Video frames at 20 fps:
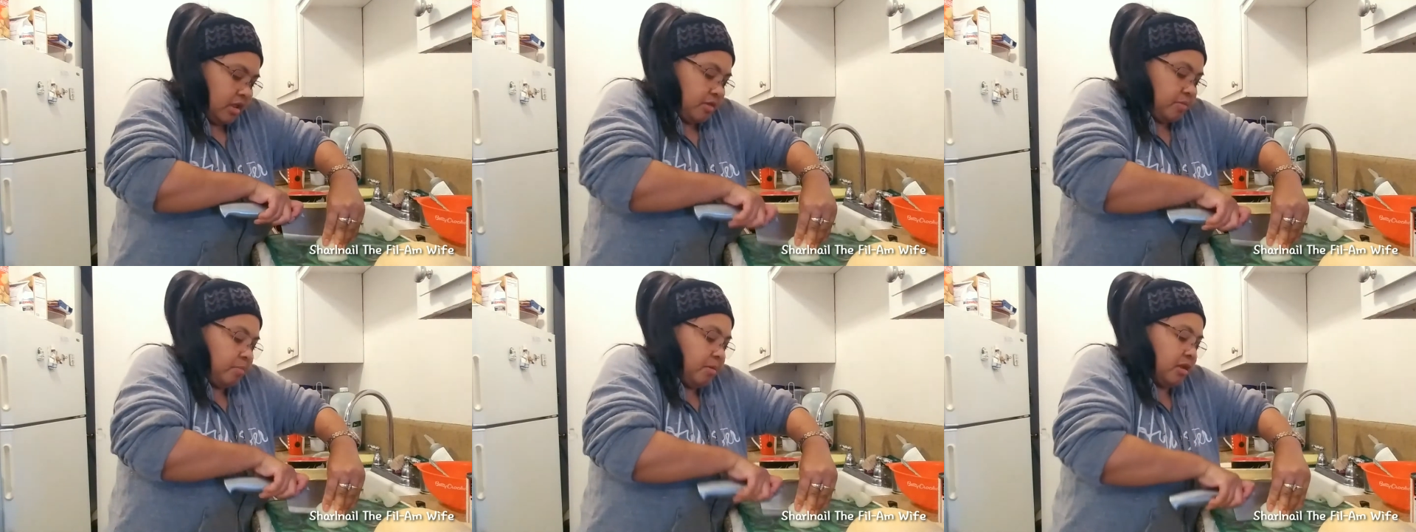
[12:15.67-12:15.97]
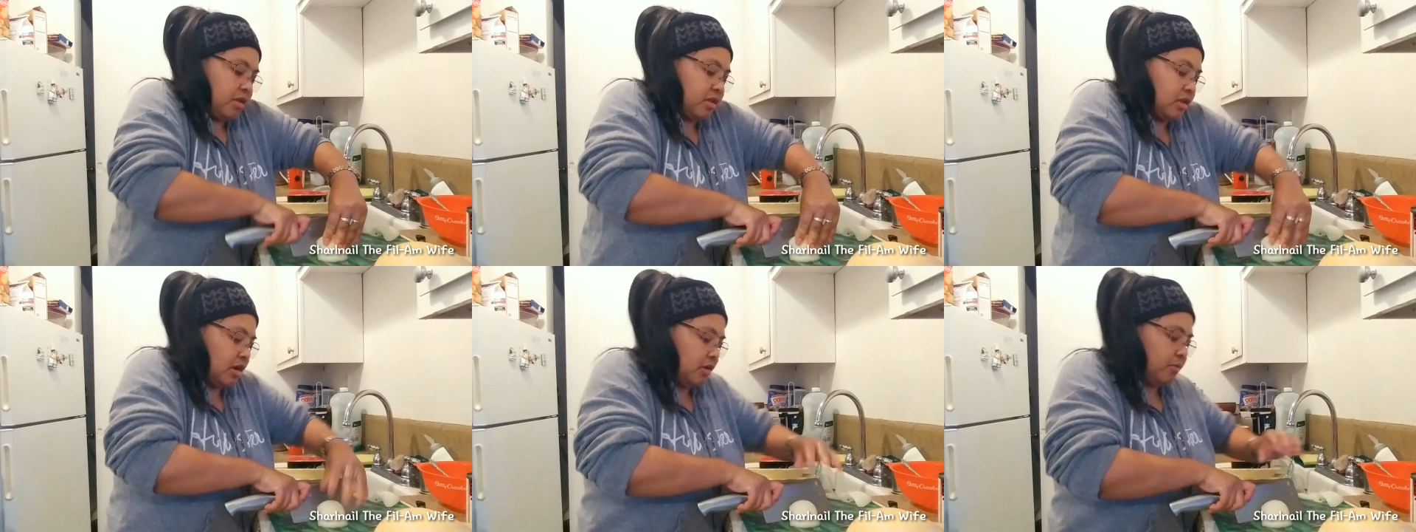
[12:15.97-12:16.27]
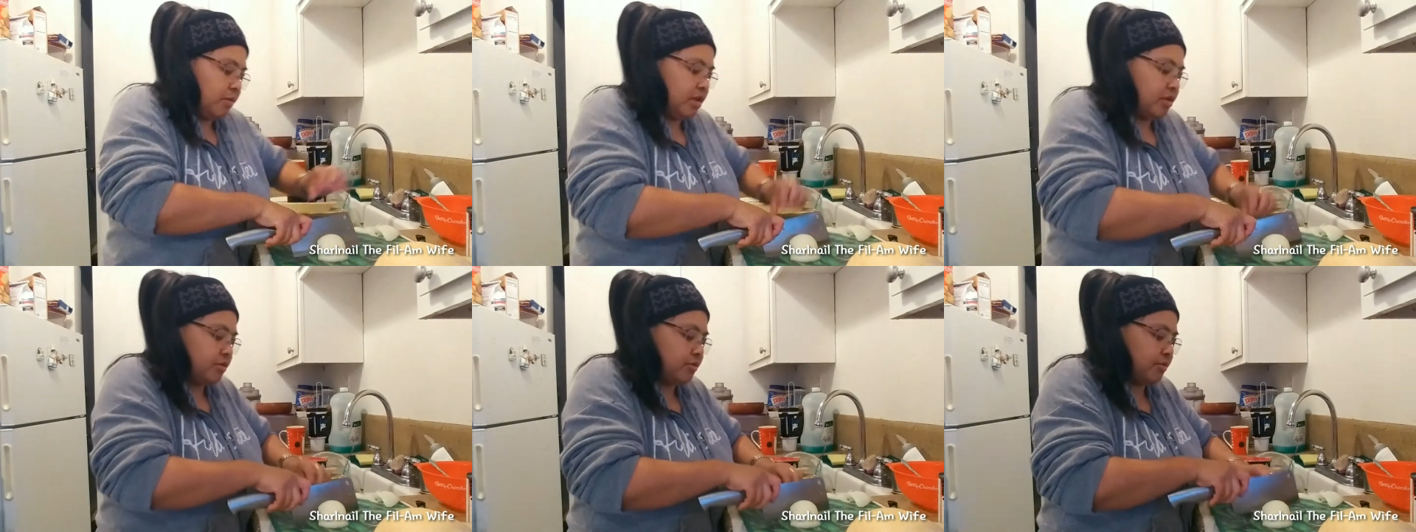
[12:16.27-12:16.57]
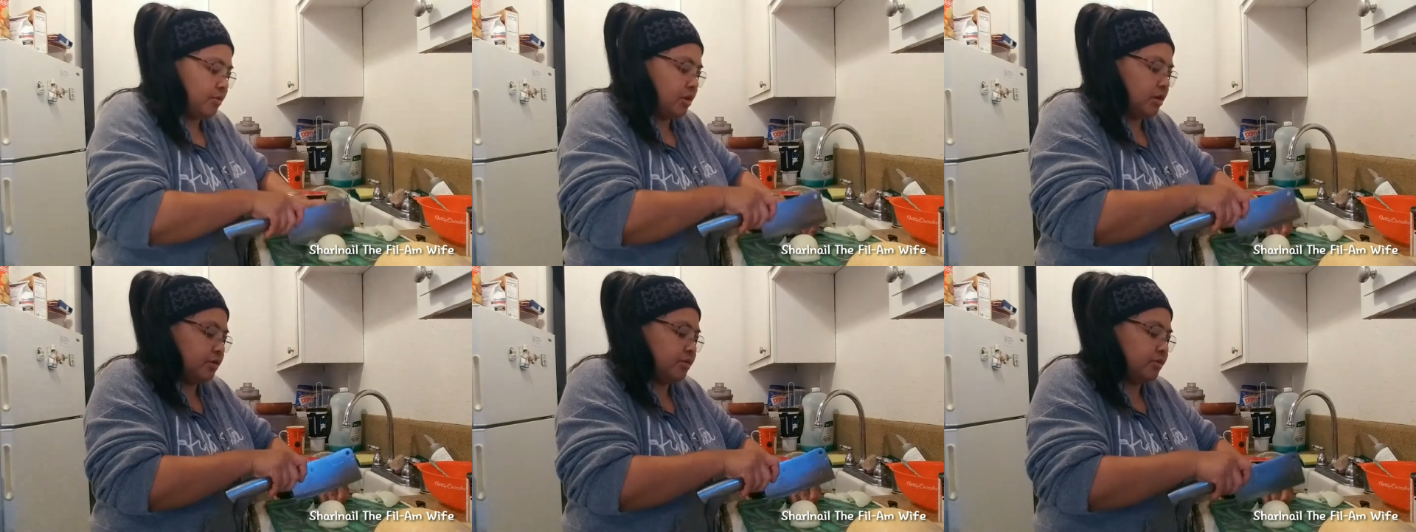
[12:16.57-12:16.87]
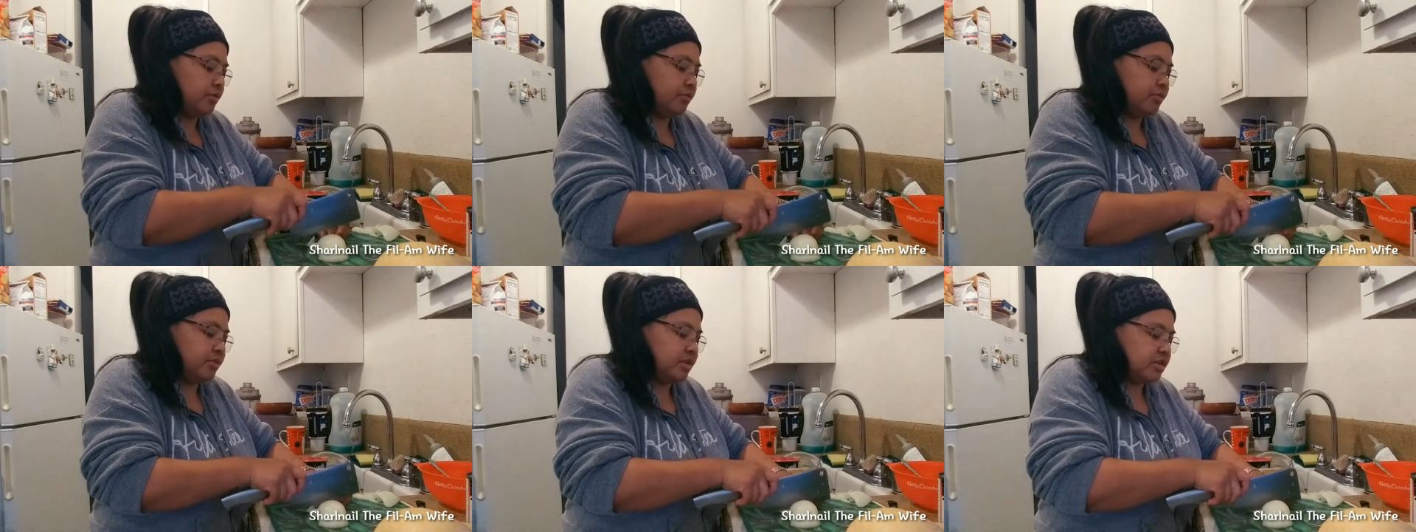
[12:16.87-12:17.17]
Especially when you are
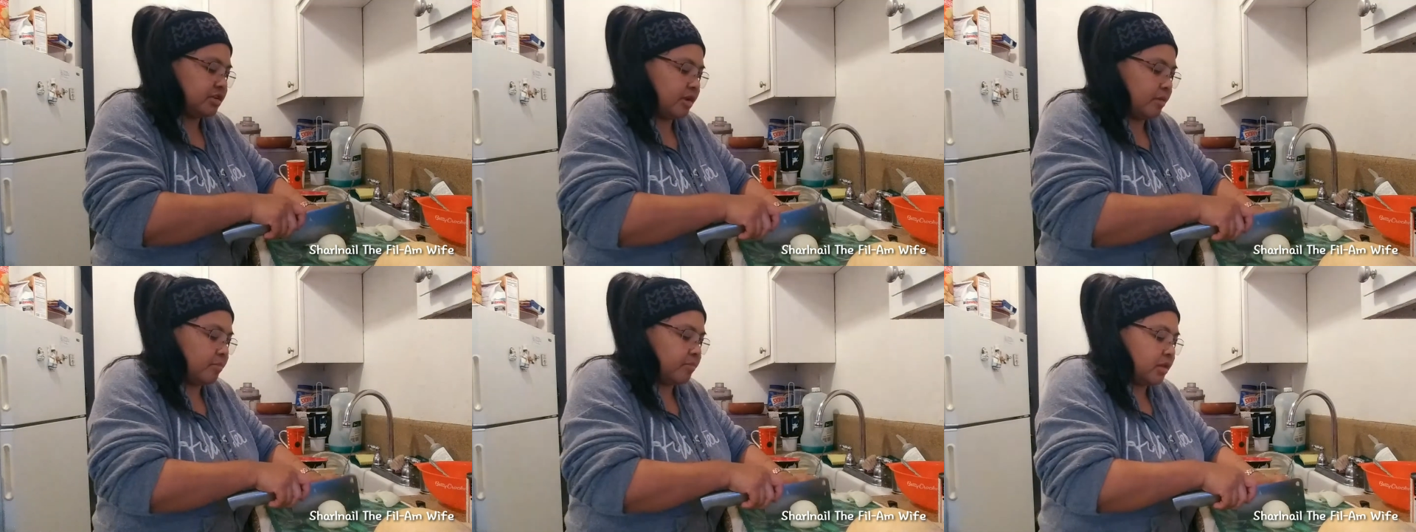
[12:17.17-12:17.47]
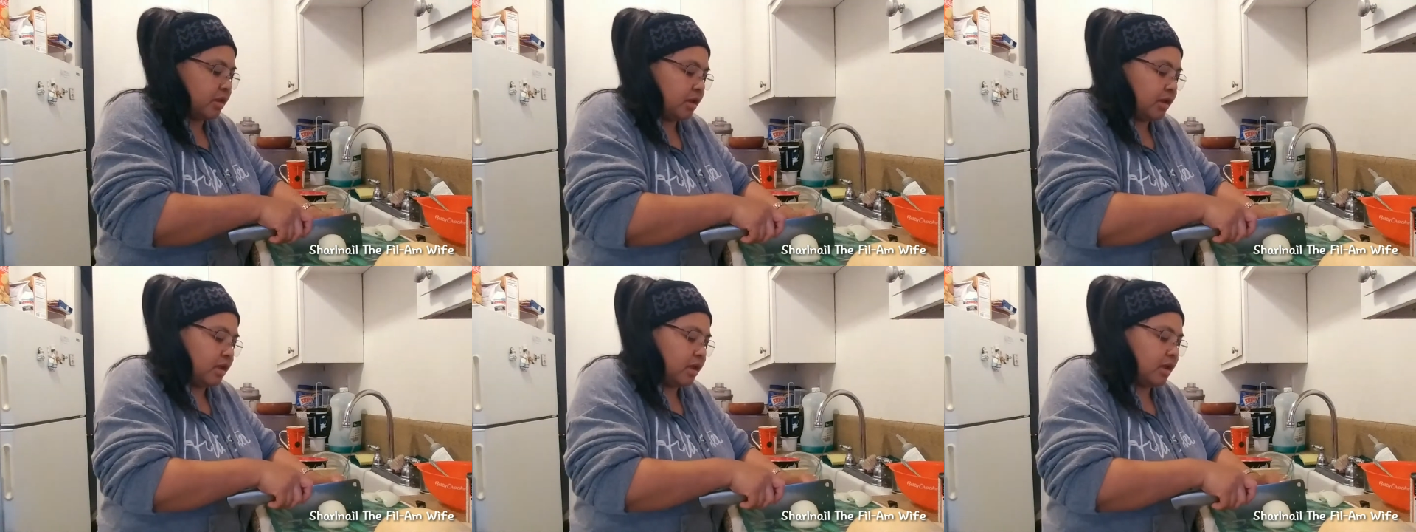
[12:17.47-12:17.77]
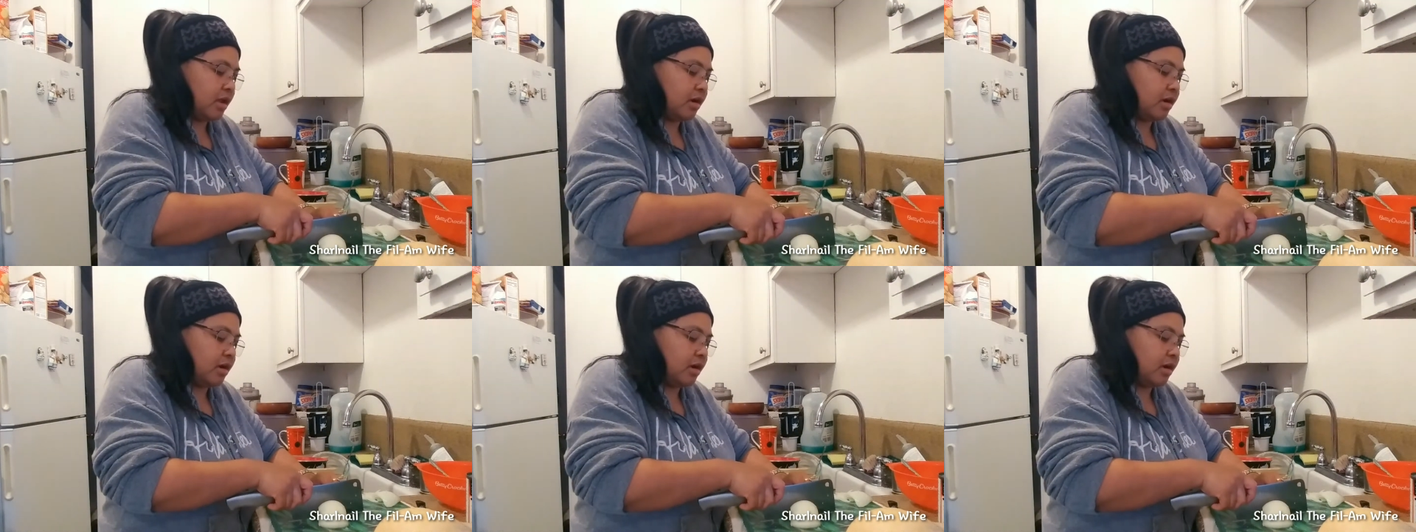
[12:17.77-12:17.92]
doing something